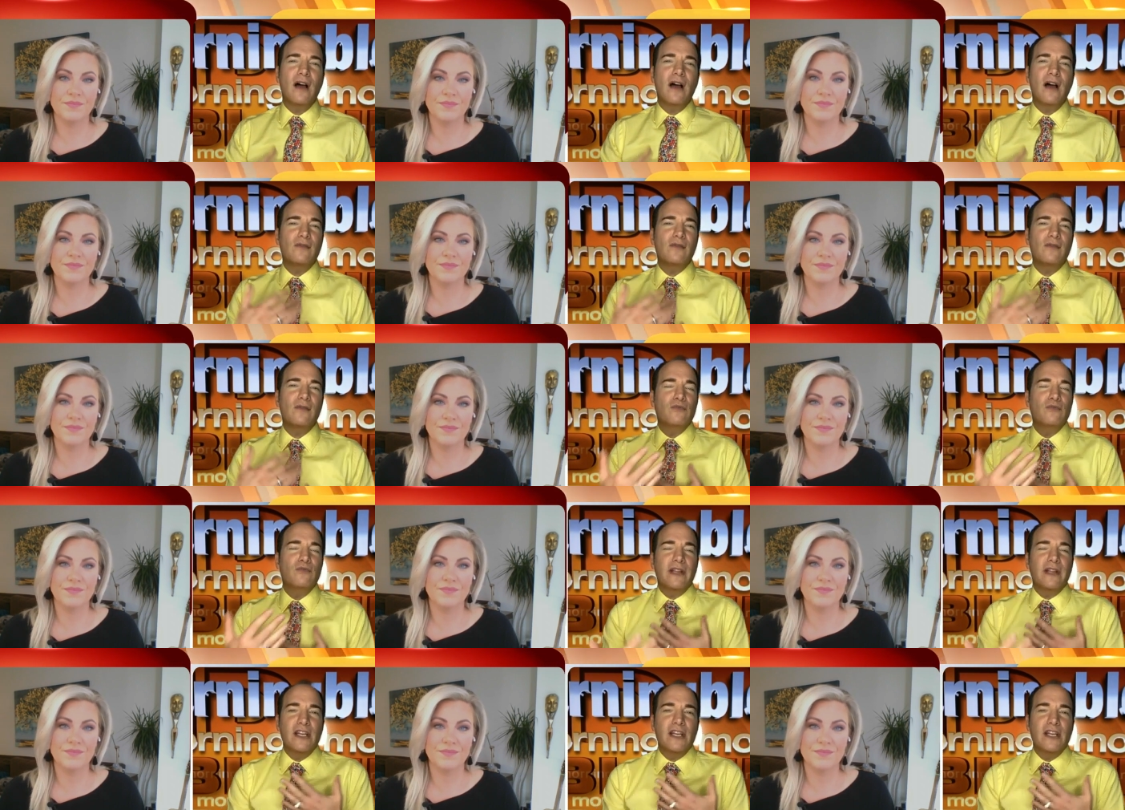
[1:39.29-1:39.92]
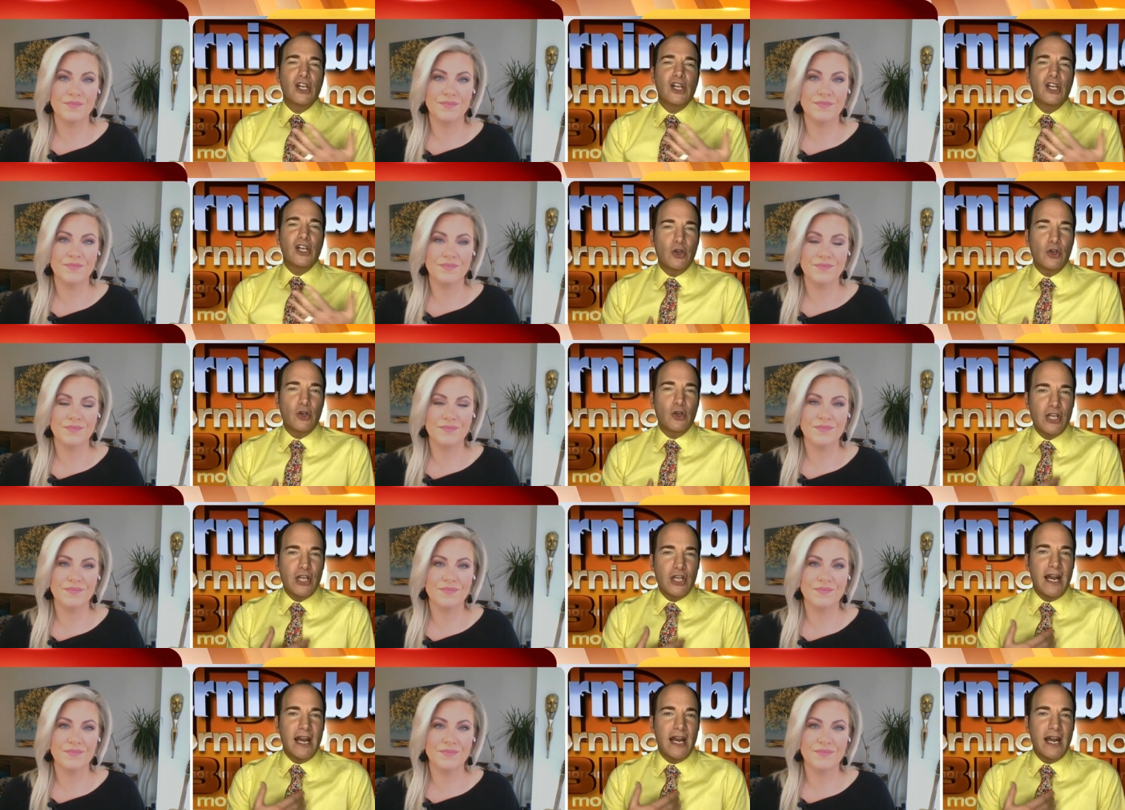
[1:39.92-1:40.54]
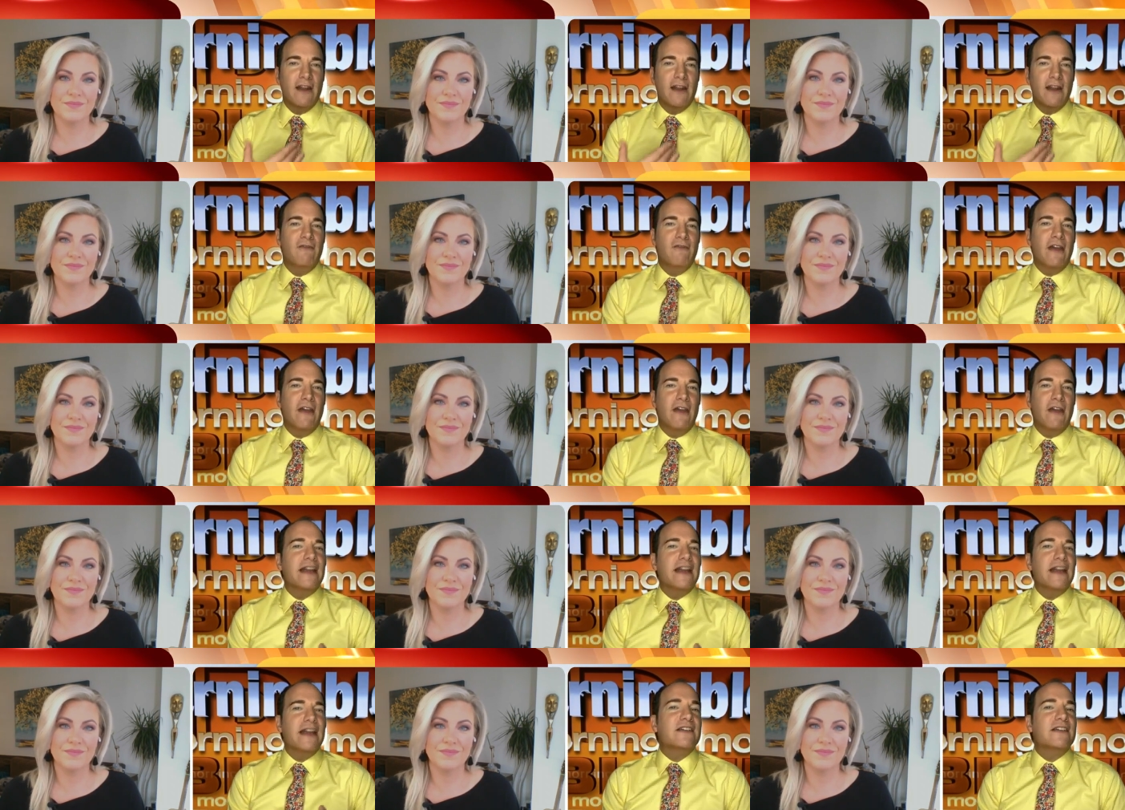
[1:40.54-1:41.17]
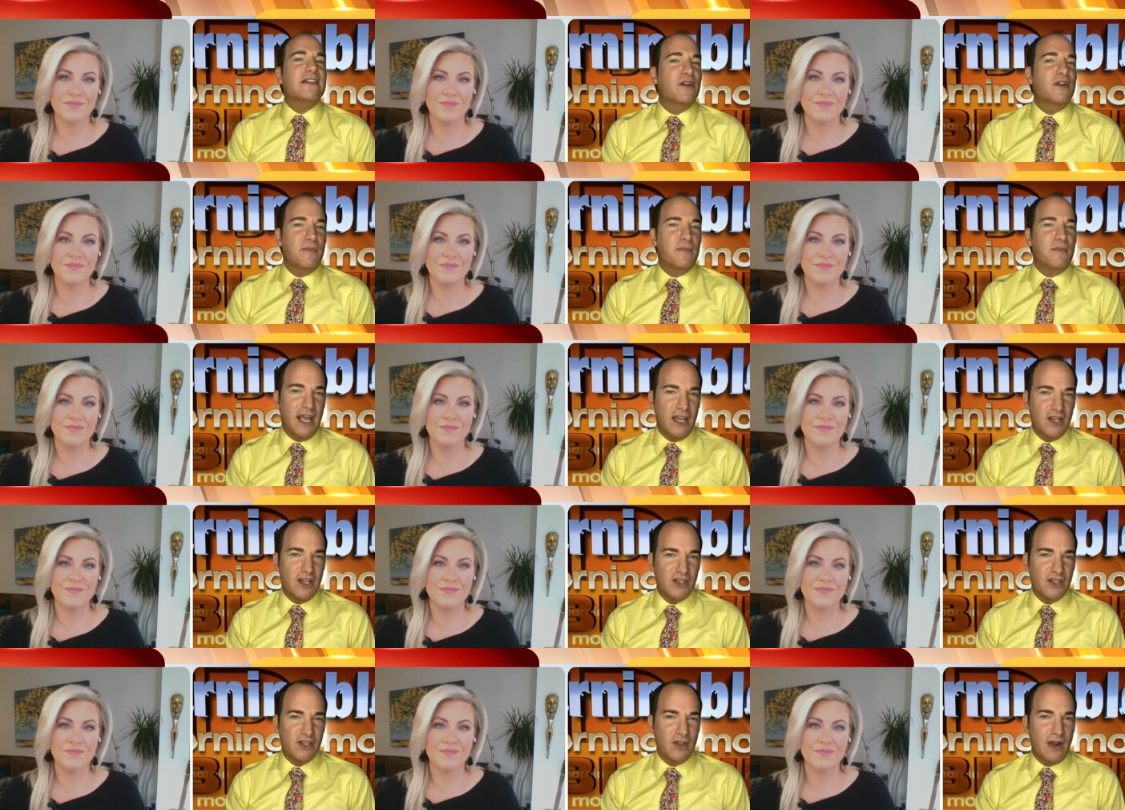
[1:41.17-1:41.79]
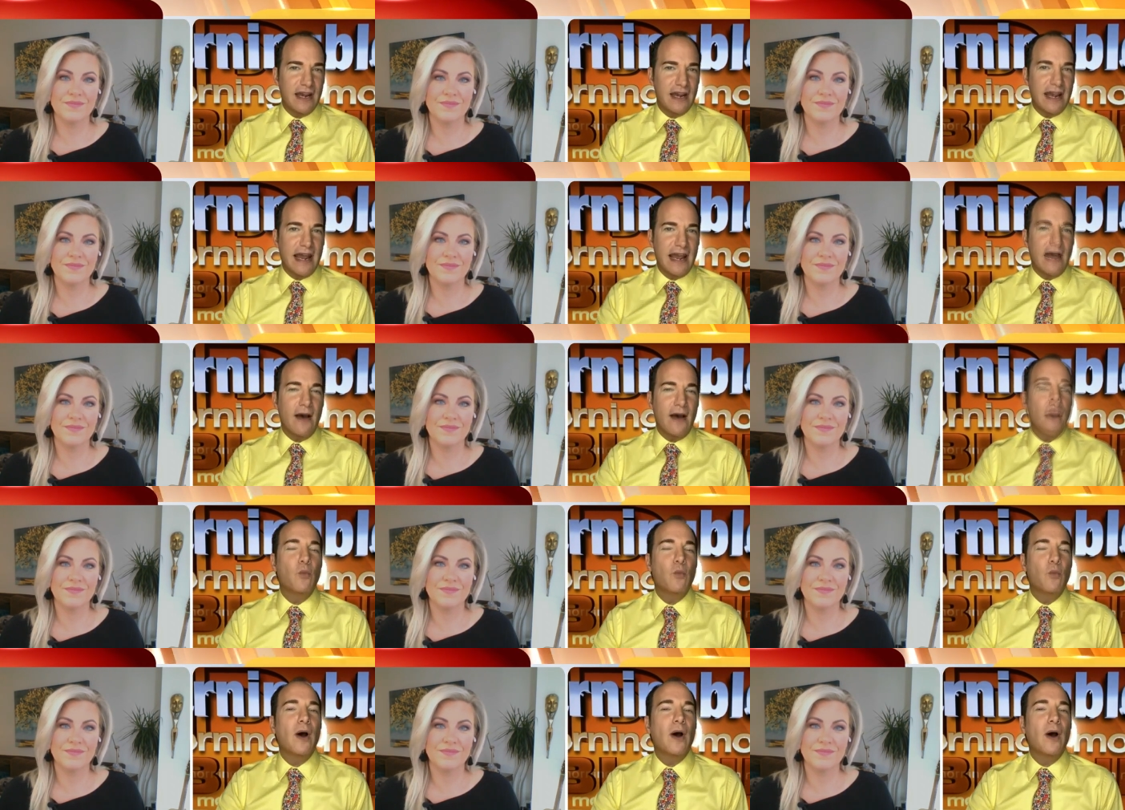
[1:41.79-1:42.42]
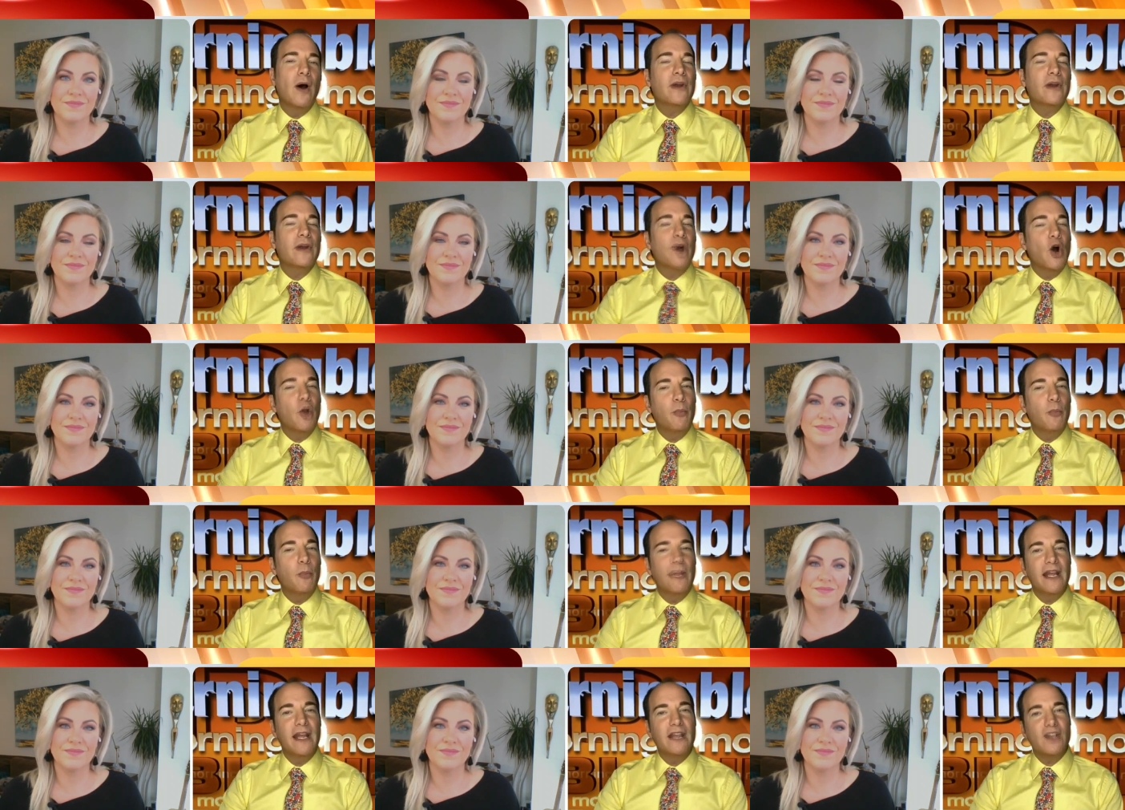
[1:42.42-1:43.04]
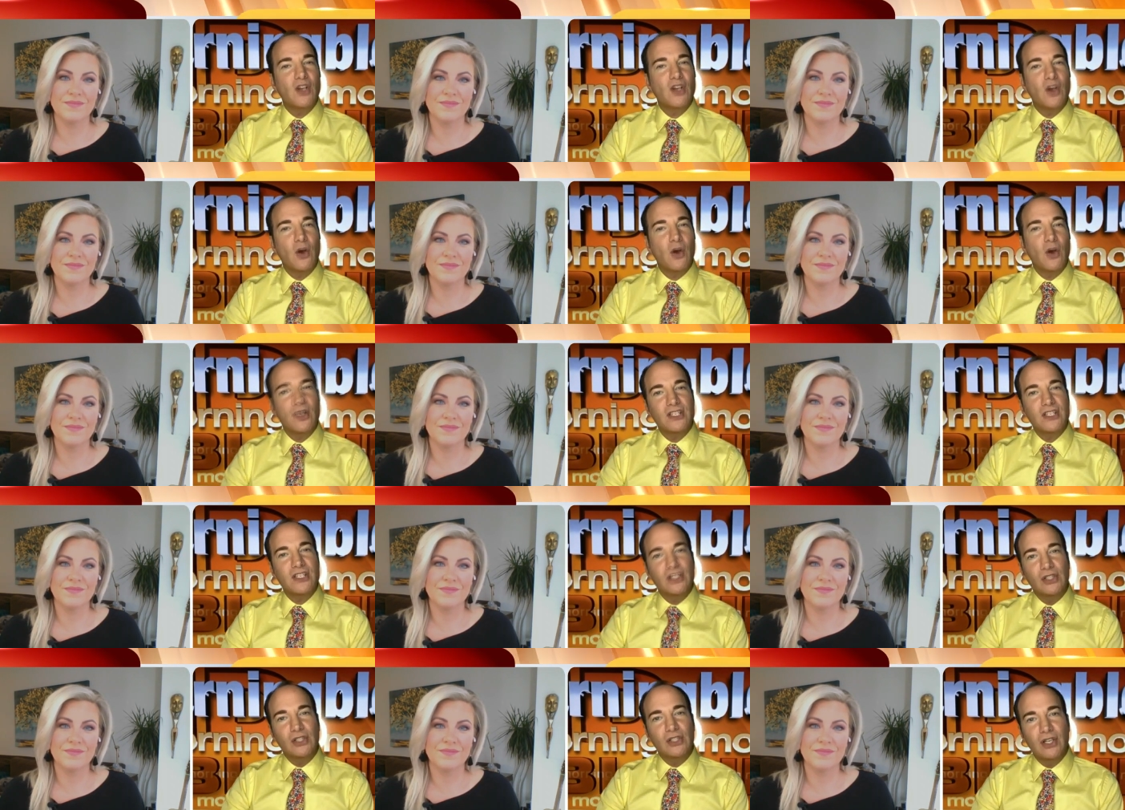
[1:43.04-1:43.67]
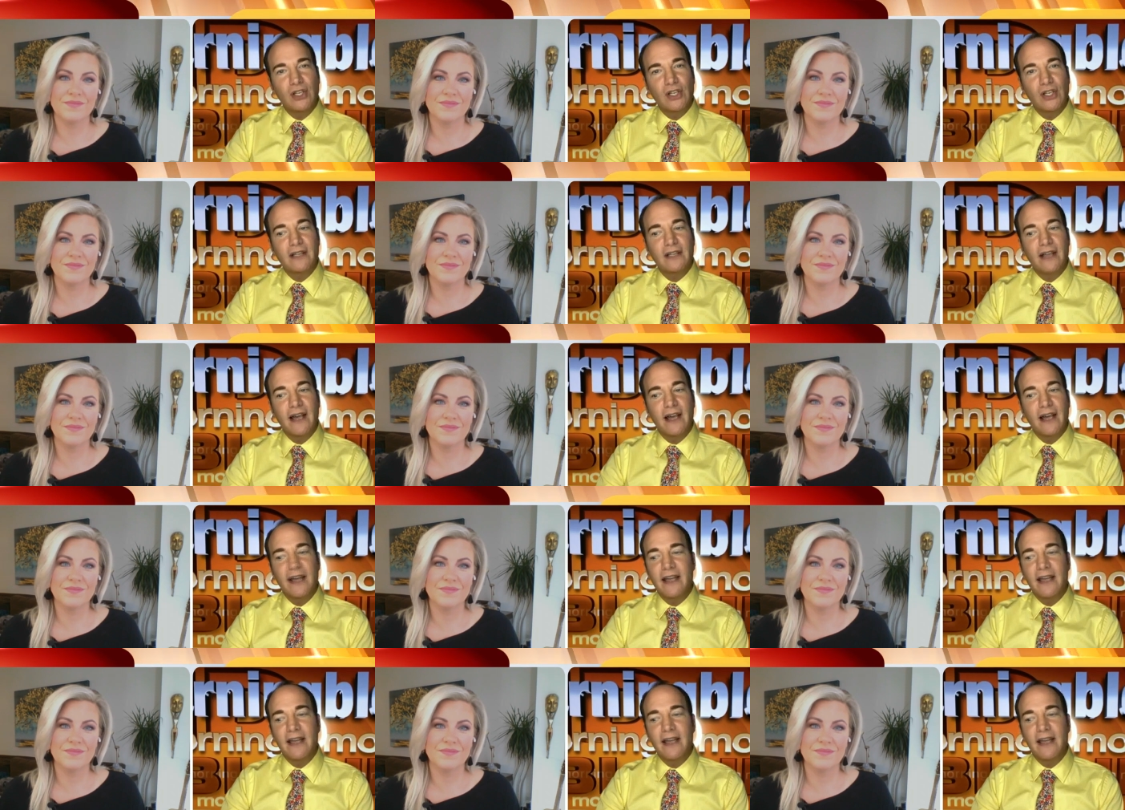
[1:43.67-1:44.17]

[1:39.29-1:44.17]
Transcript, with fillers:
Speaker 1: really negotiating at a very different pace right now and what reopening is going to look like